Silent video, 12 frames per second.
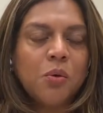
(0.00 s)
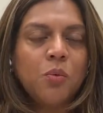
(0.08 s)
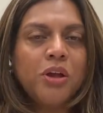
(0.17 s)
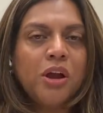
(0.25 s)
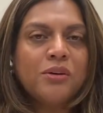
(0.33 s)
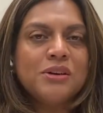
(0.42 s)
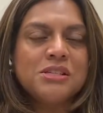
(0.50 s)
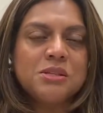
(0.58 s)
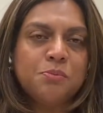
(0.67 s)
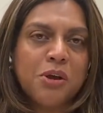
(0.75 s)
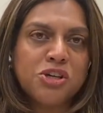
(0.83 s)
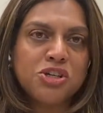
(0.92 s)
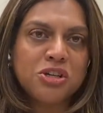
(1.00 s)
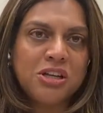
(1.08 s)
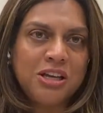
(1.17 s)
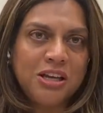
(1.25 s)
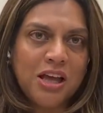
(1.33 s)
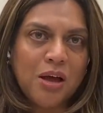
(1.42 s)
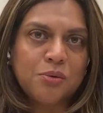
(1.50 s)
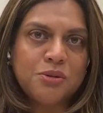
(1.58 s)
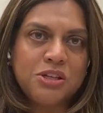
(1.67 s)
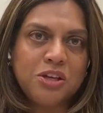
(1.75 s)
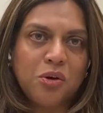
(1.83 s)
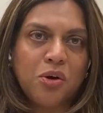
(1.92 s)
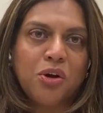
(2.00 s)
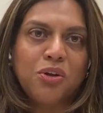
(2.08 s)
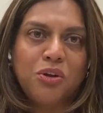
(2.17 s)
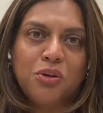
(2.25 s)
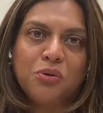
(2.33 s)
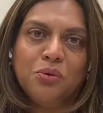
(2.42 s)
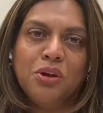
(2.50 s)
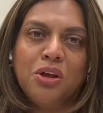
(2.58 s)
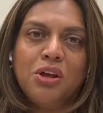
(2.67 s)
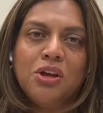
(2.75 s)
we are especially counting on you